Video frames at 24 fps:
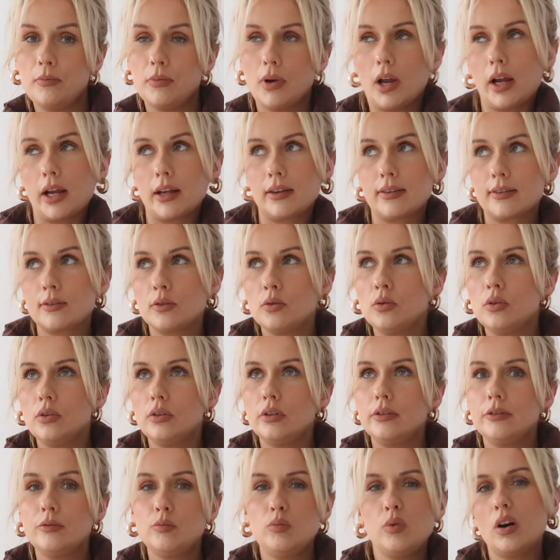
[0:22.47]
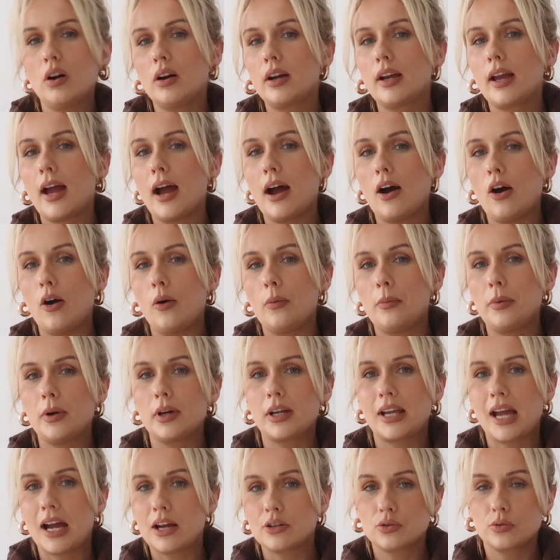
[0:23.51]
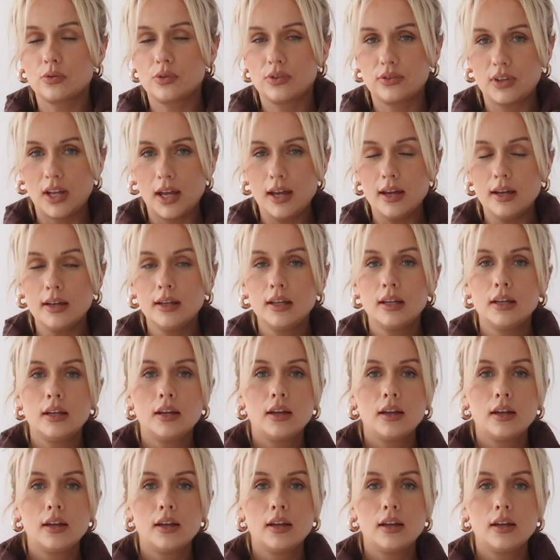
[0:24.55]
like sort of workout but casual set.